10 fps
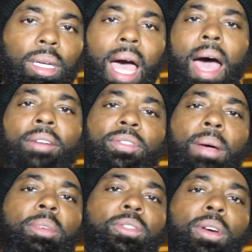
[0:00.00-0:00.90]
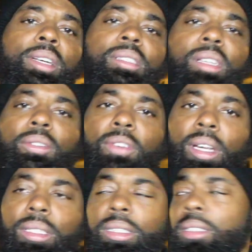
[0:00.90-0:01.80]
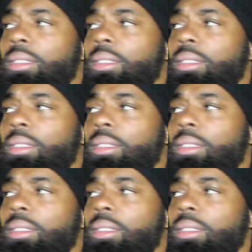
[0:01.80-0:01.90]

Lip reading: God, family, friends, and the village.